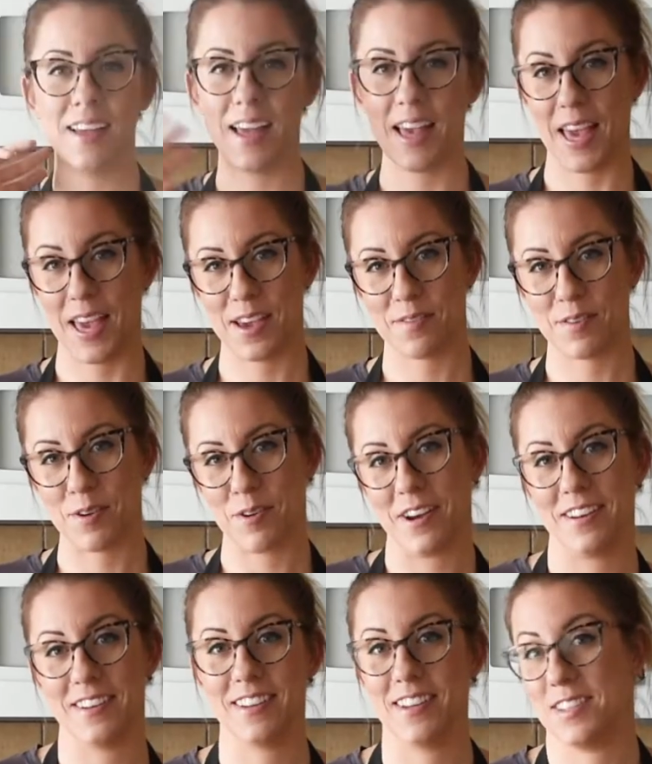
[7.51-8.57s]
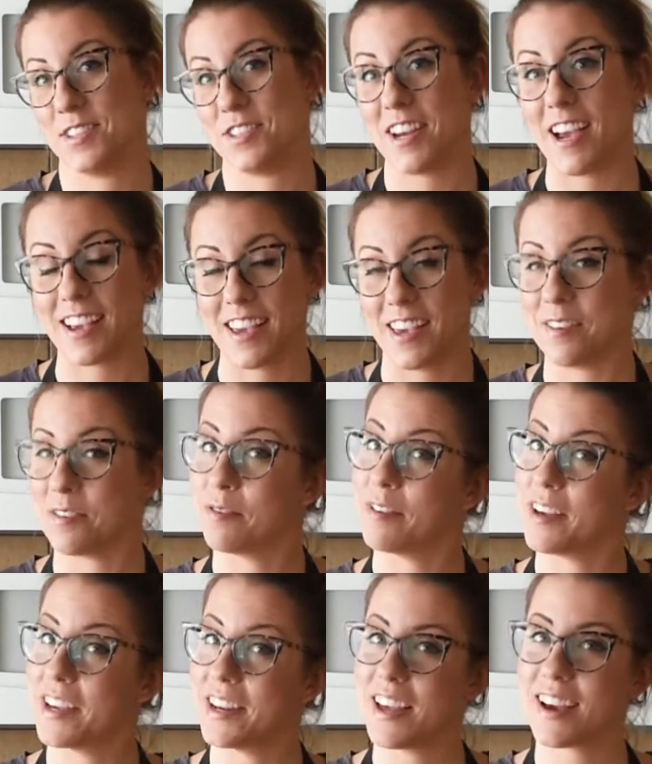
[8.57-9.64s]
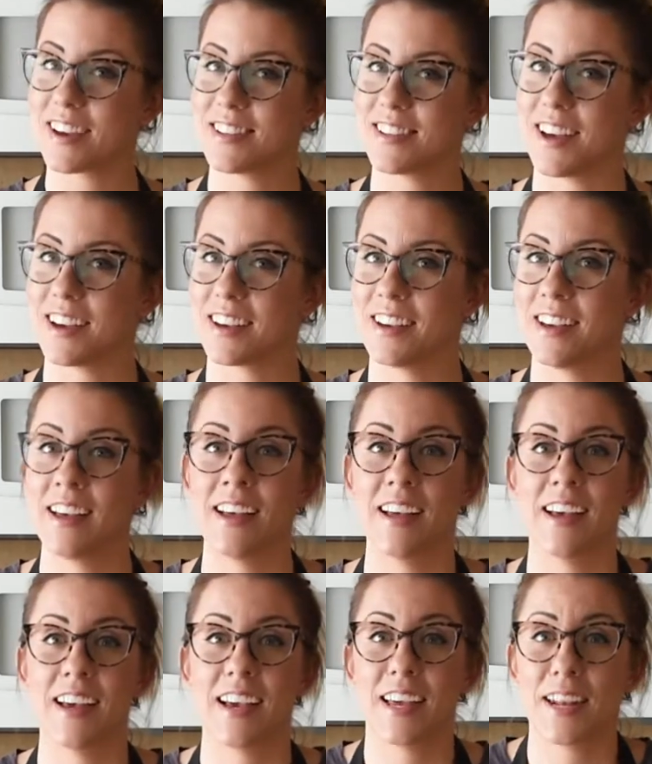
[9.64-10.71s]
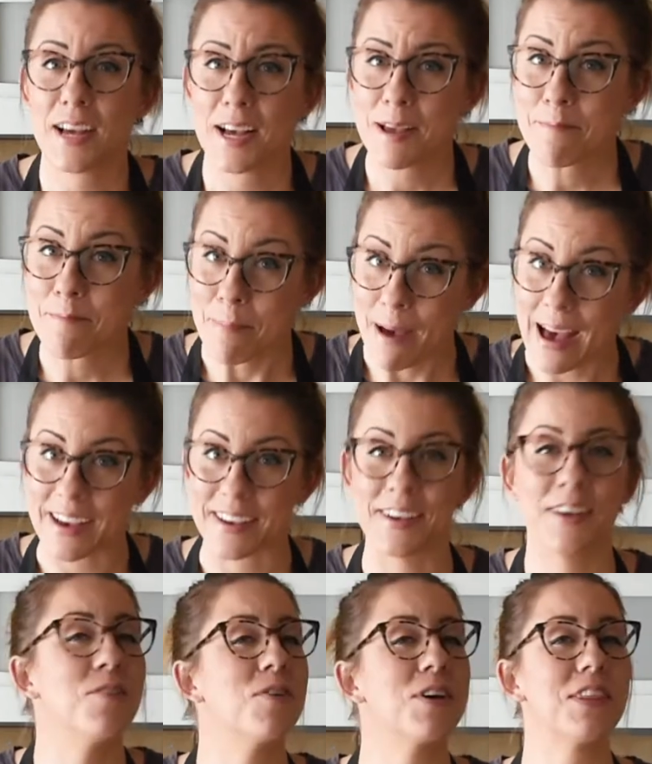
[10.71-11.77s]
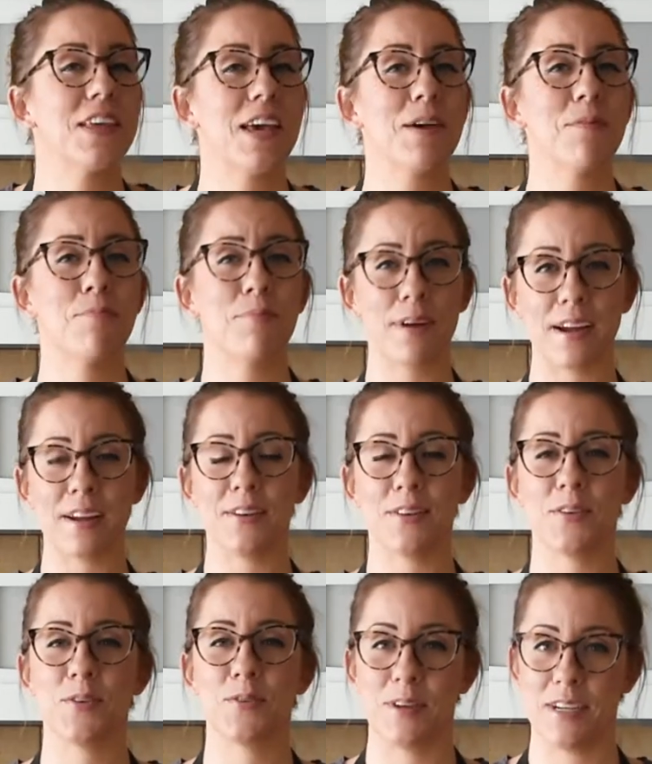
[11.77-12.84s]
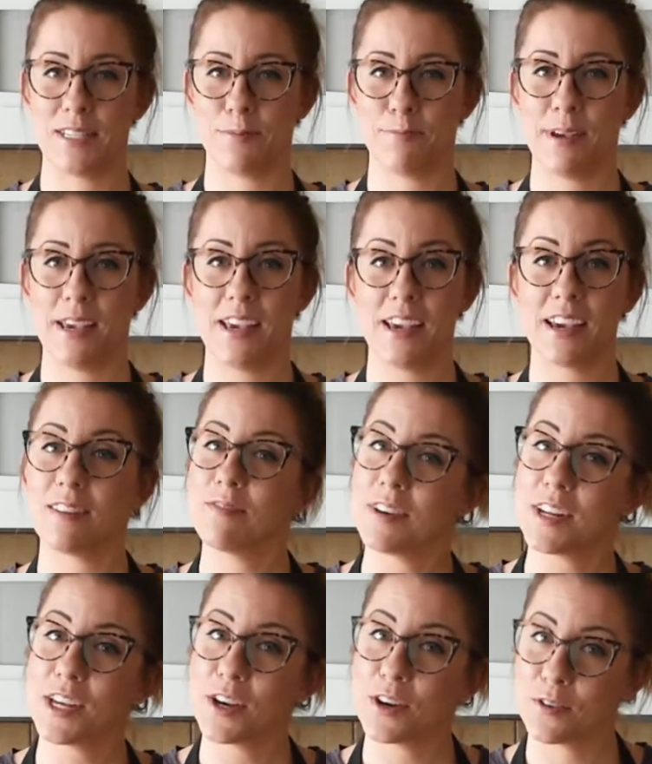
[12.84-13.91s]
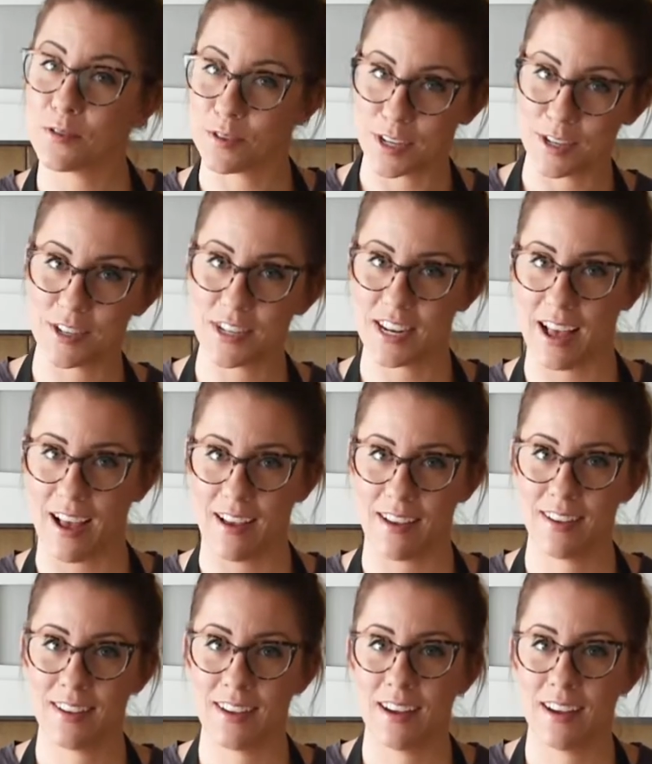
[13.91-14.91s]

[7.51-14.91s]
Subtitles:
Hey everyone, it's Jackie from Vegan Yack Attack, and I'm back with a brand new recipe and video for you today.